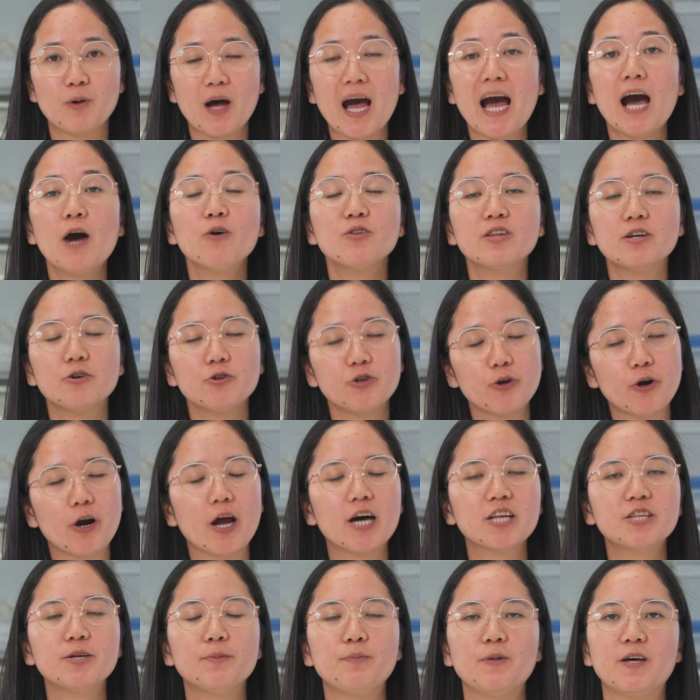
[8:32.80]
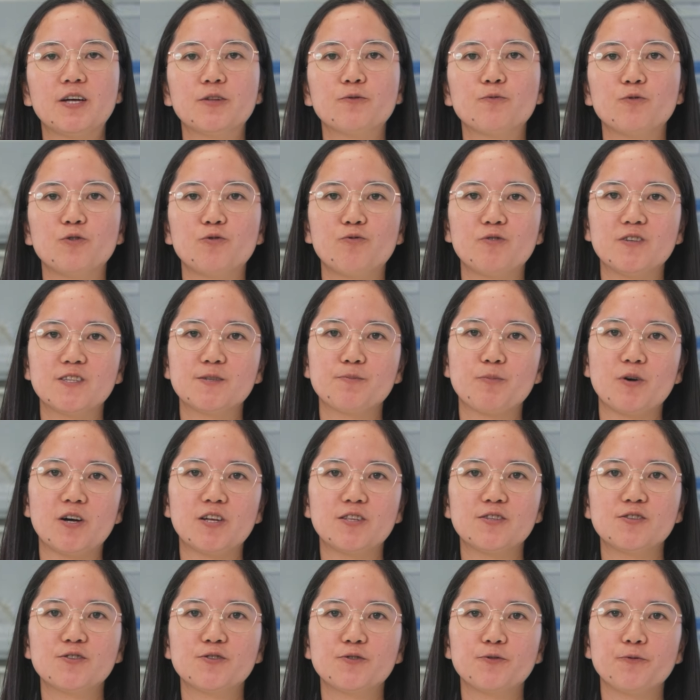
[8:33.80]
how your other plant would
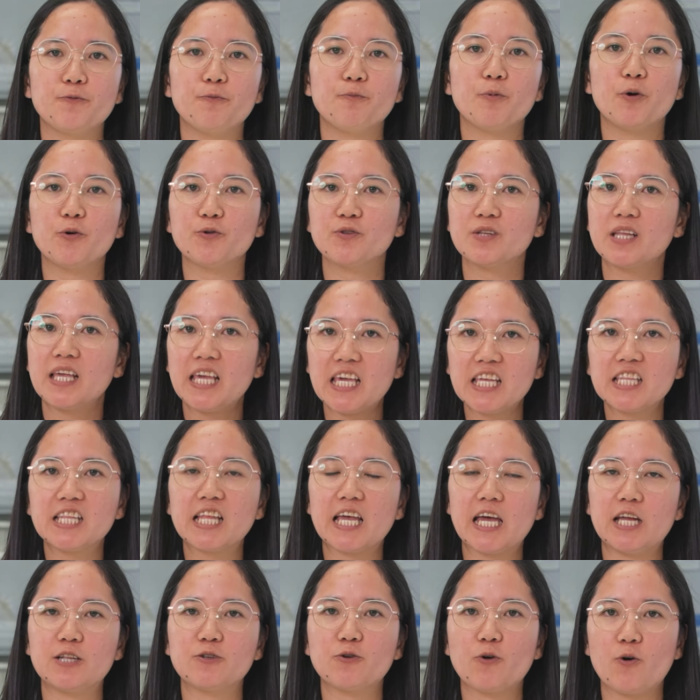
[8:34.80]
respond to both heat and